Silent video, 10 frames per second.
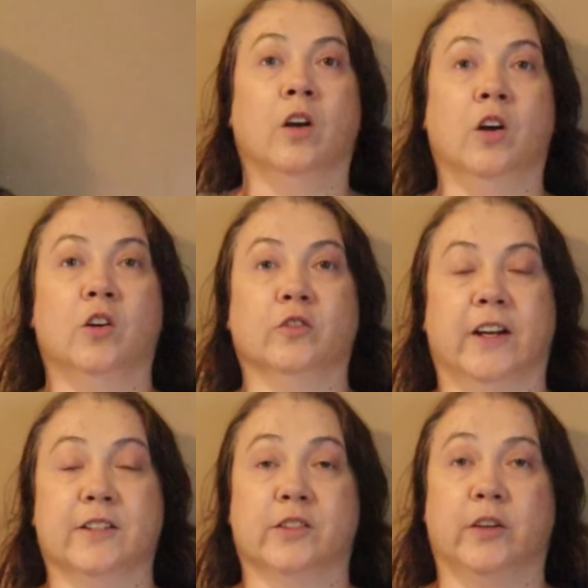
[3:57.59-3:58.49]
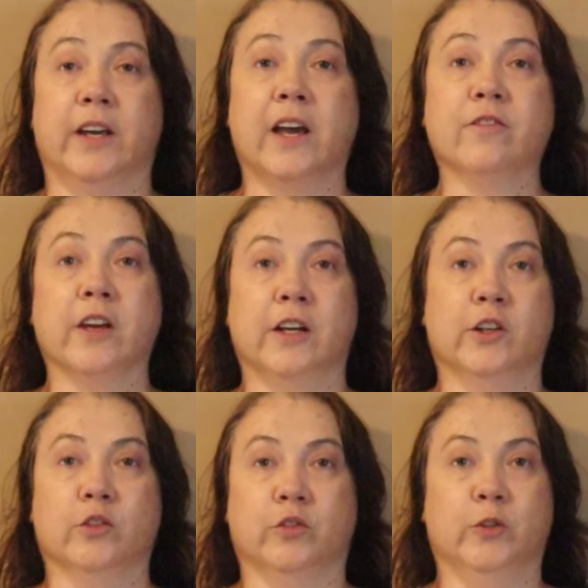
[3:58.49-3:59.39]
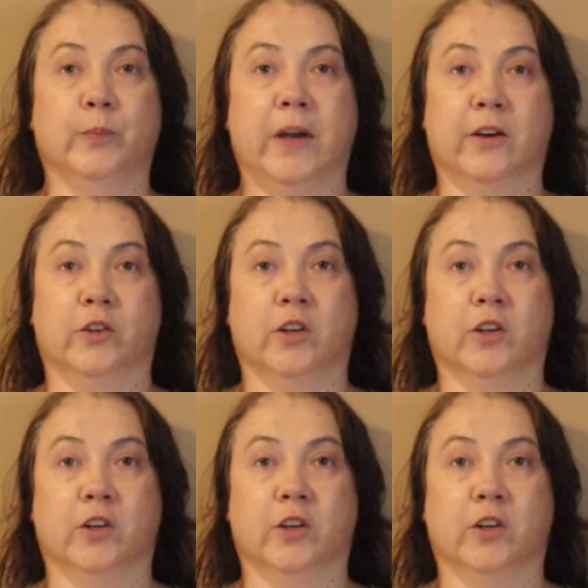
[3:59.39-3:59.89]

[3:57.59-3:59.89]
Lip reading: Alright, so I have the arrowroot powder